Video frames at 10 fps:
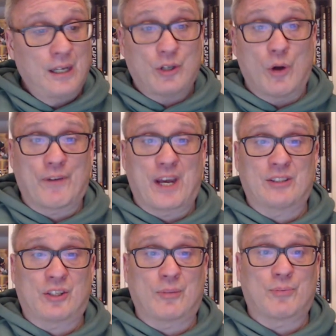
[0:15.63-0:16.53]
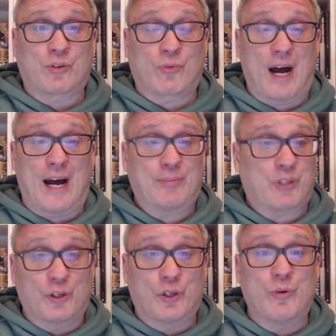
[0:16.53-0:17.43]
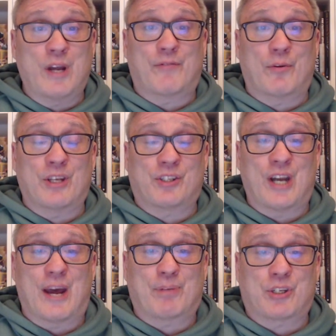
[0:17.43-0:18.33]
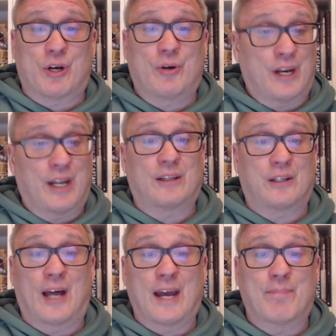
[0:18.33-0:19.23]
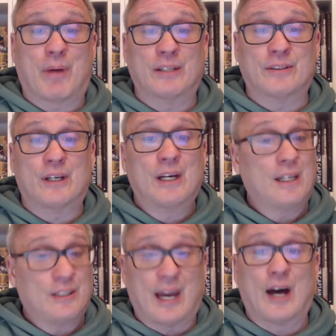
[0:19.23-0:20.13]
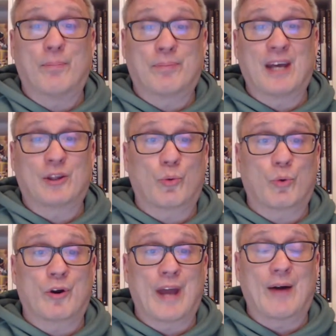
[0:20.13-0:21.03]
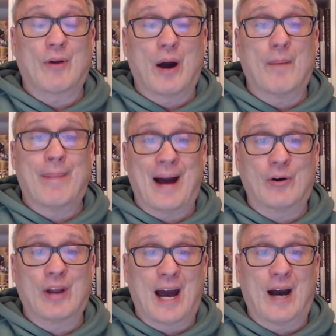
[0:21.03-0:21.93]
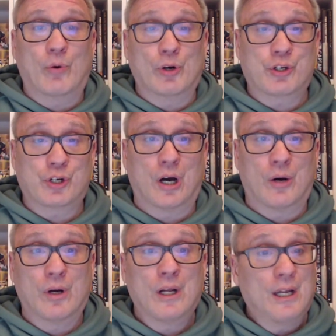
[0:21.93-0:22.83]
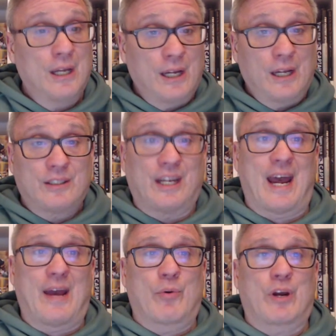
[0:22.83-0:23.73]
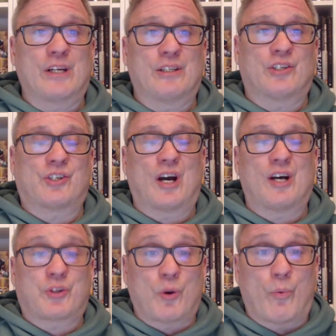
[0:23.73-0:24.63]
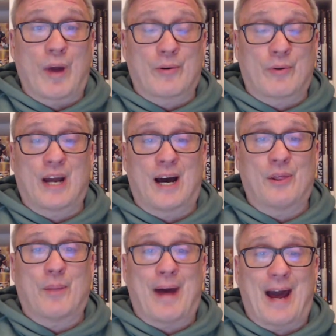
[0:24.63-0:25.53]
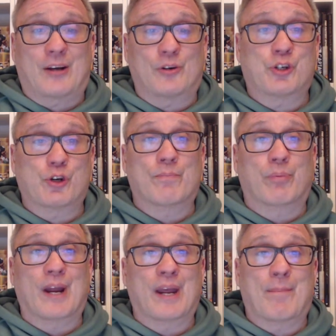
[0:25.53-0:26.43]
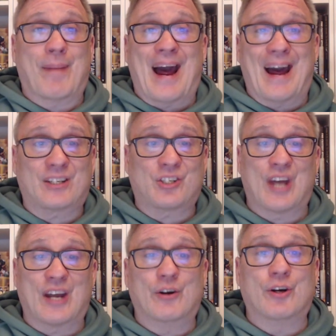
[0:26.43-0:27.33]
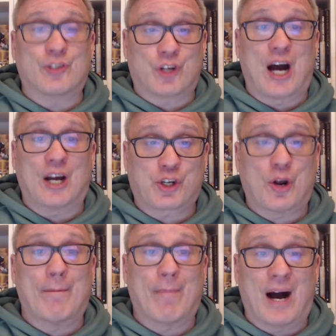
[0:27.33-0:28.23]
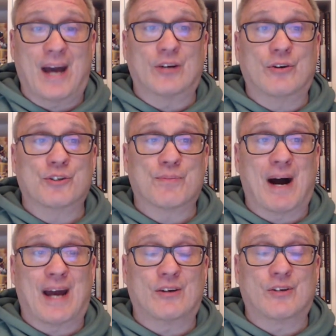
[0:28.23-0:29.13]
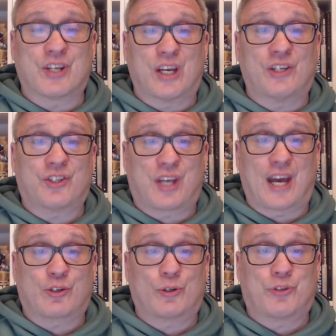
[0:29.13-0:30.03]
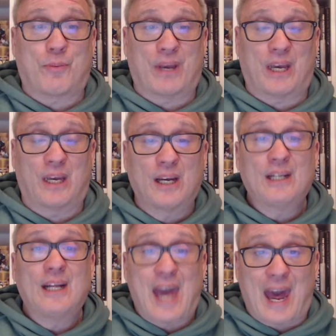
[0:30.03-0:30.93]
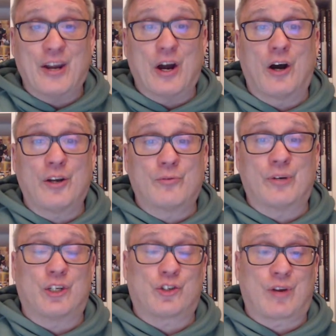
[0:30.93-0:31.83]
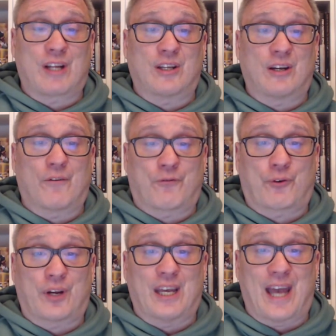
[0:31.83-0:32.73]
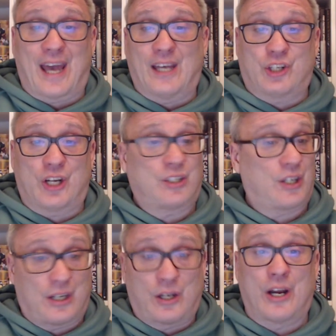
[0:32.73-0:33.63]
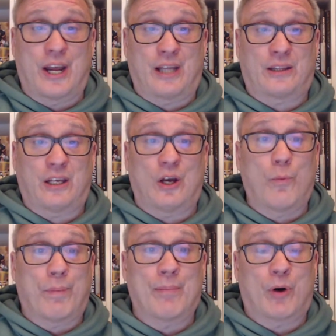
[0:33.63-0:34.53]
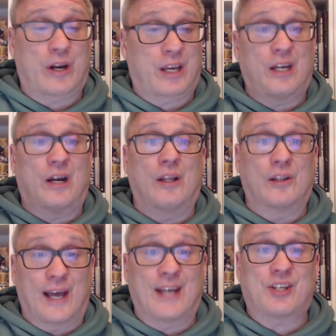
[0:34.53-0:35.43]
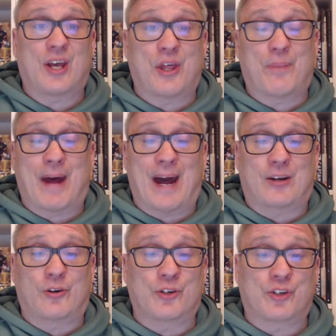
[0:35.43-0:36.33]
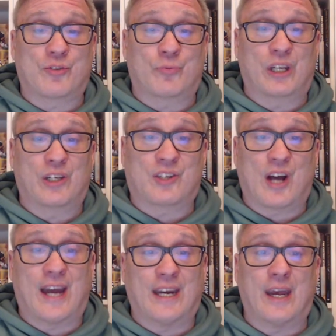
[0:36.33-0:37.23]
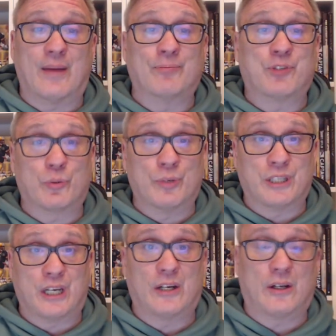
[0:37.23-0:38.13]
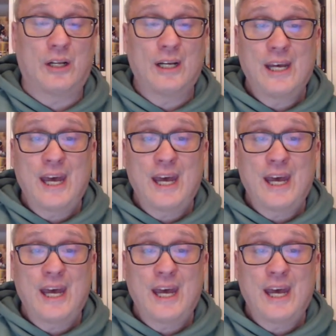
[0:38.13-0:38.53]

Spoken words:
Don't forget to subscribe so you never miss an episode, and hit the like button to help get the word out about our show. Today, we're going to discuss whether or not the Packers should bring back center Josh Myers. Myers is scheduled to be an unrestricted free agent, going to hit the open market unless the Packers re-sign him to a deal.